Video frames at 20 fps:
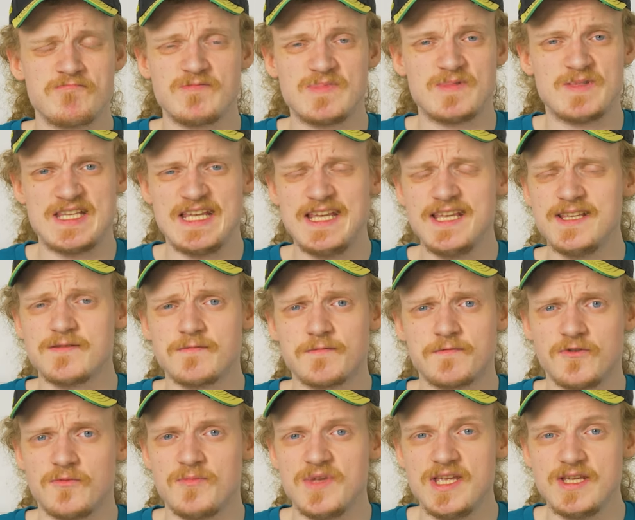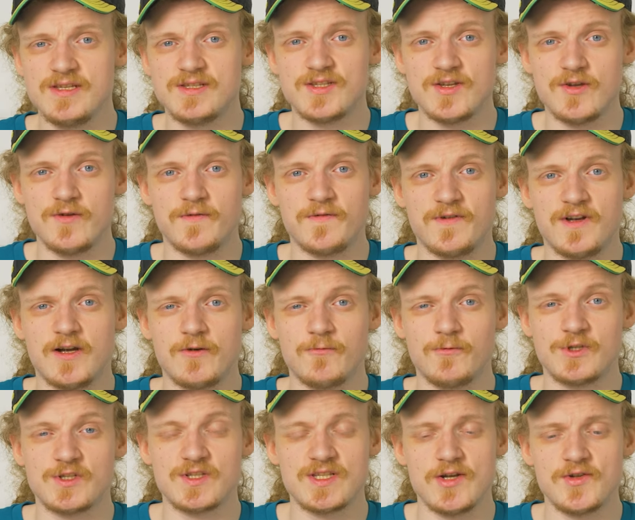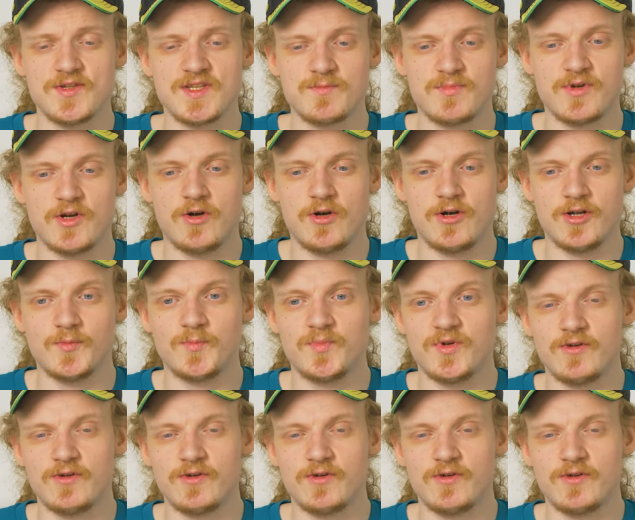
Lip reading: season for me so far, which sounds a bit odd,